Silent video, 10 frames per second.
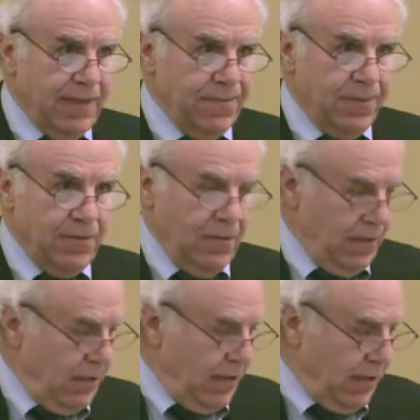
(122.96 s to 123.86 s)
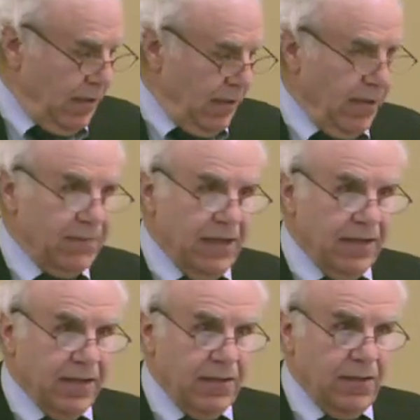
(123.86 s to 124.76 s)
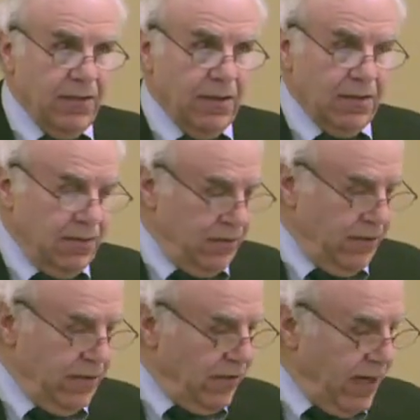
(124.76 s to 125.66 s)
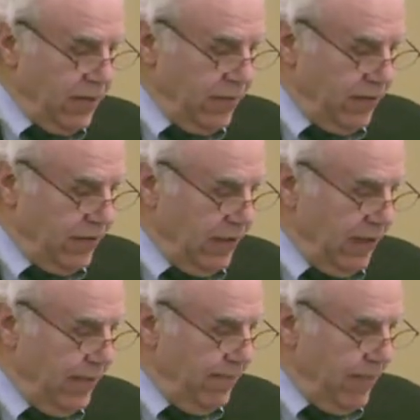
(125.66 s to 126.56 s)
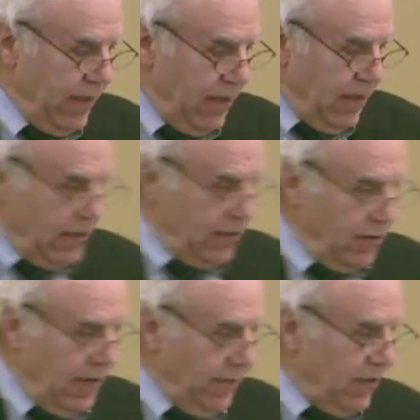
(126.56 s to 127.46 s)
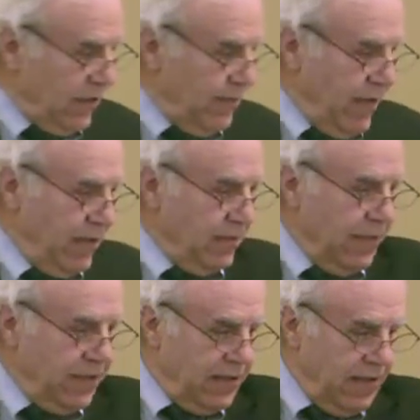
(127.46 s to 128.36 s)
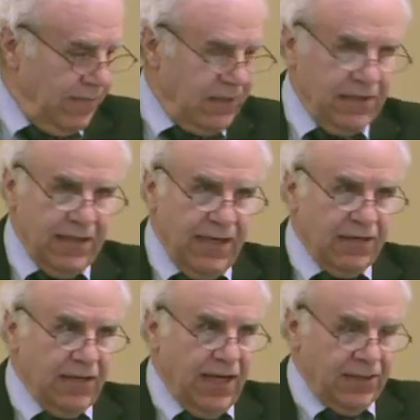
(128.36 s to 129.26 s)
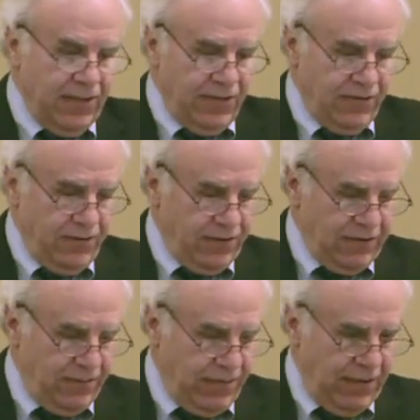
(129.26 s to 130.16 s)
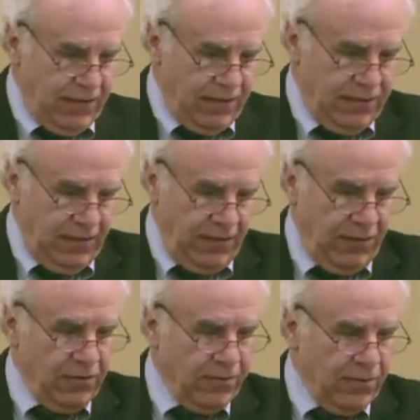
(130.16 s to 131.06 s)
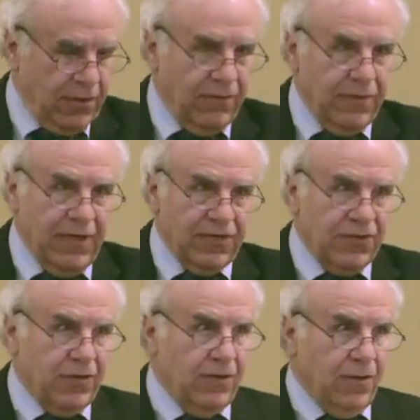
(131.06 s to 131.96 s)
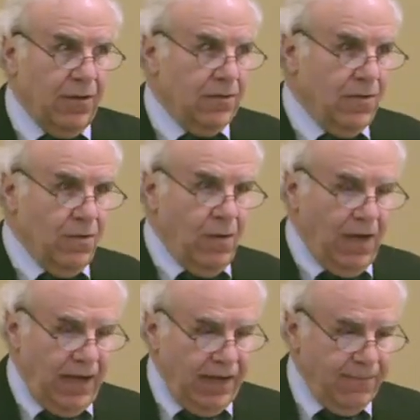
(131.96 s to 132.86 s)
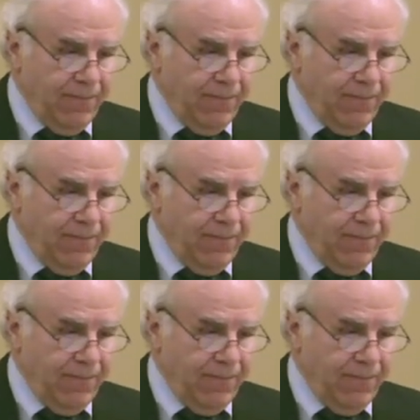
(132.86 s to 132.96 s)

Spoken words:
people come to Ithaca, New York to interact with you tonight. So I'm going to spend as much time as it takes to actually introduce them because they are notable, and I want to make sure you all know why.